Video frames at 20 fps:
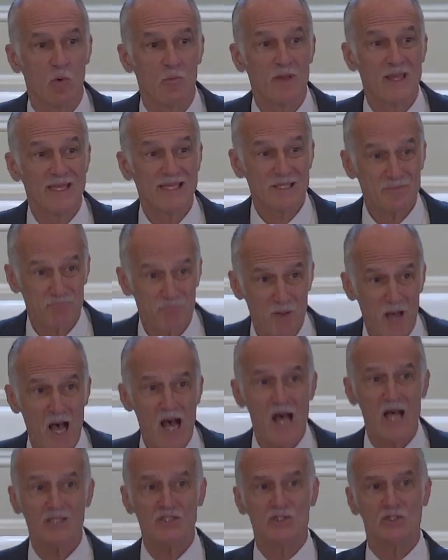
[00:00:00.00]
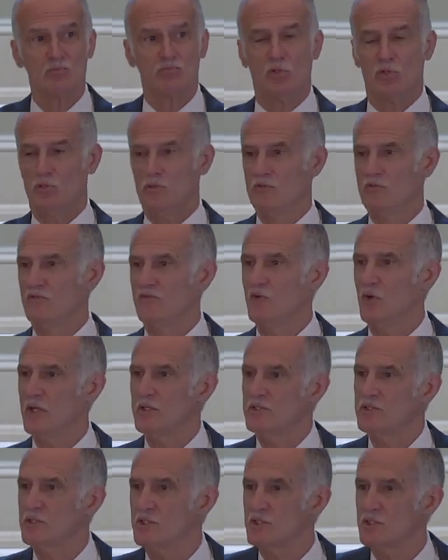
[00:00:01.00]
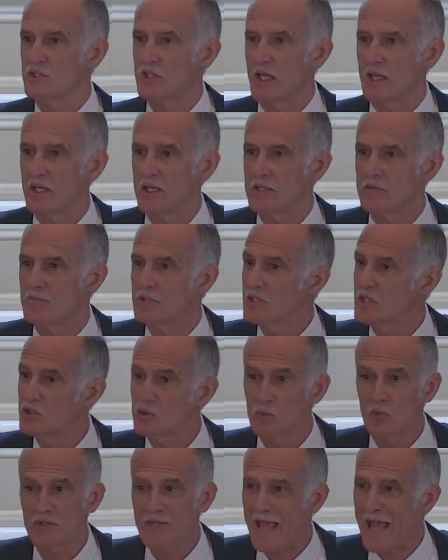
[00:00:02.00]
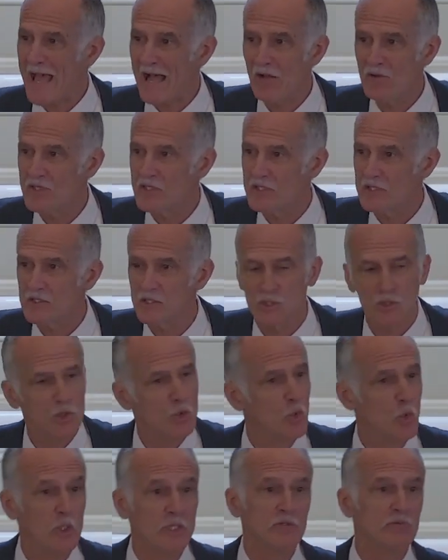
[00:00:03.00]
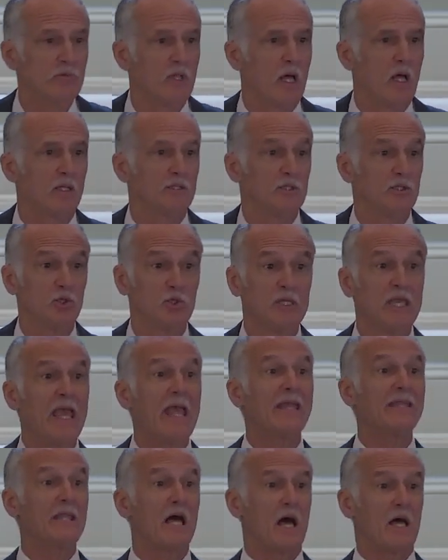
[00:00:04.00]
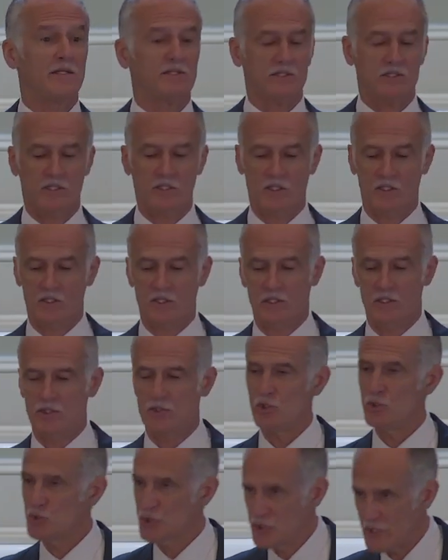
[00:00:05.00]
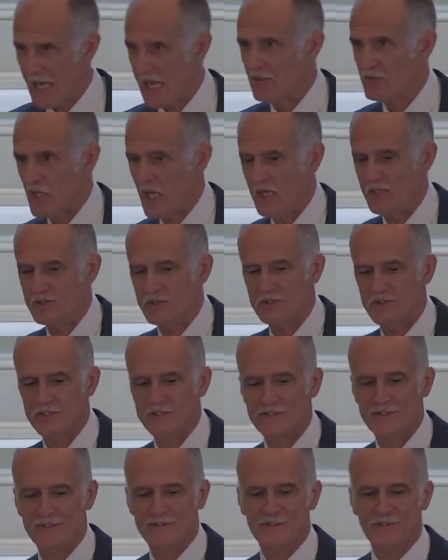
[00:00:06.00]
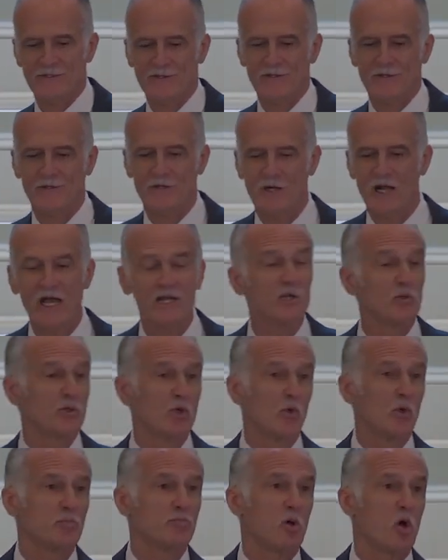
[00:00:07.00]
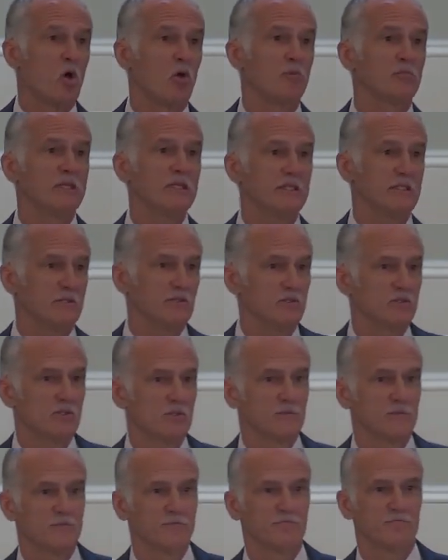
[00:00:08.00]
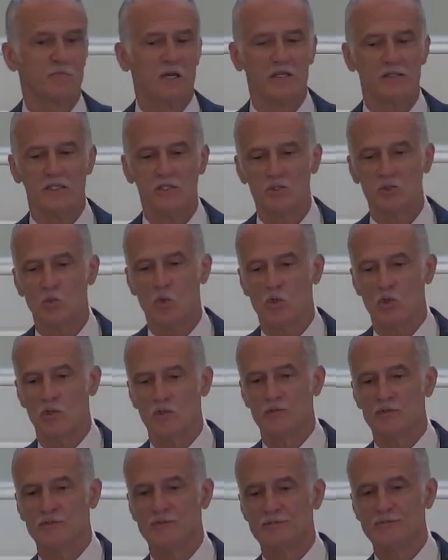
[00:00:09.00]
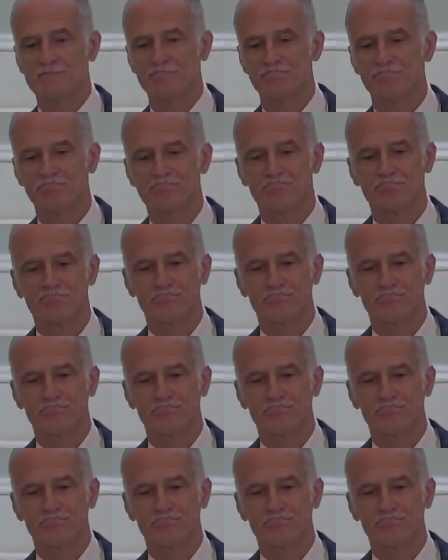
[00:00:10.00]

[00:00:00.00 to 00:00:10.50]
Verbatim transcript: that will make it possible for us to stand. Because without it, you will not, you cannot, you shall not. Or I don't know what Paul means by these words.